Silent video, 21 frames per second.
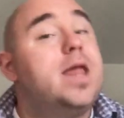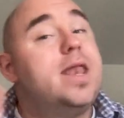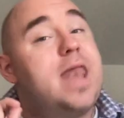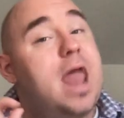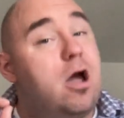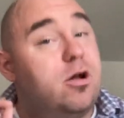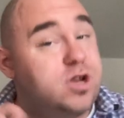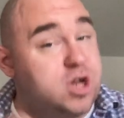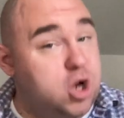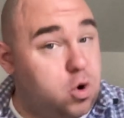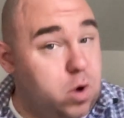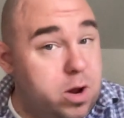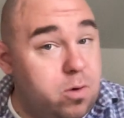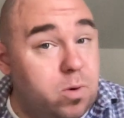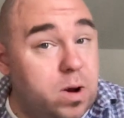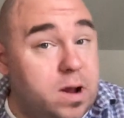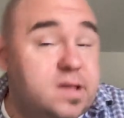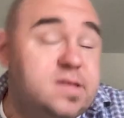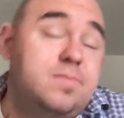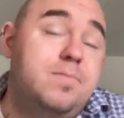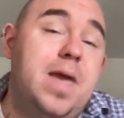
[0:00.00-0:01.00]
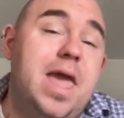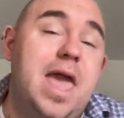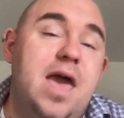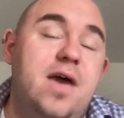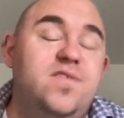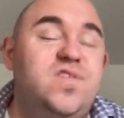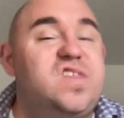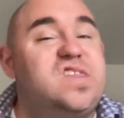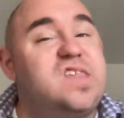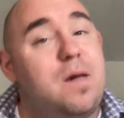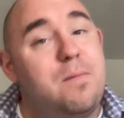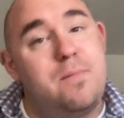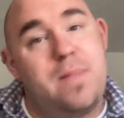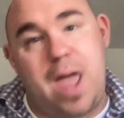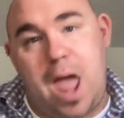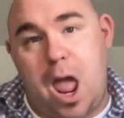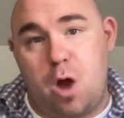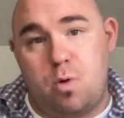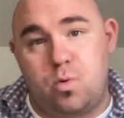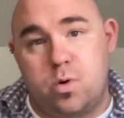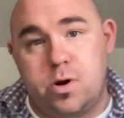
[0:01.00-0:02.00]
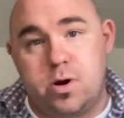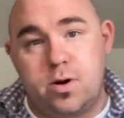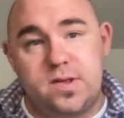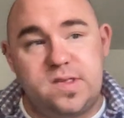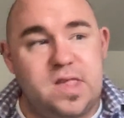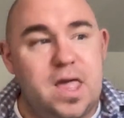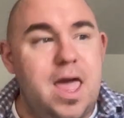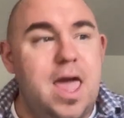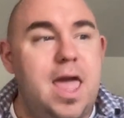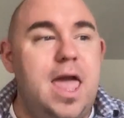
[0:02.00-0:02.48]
Now, DegreeWorks may have some errors.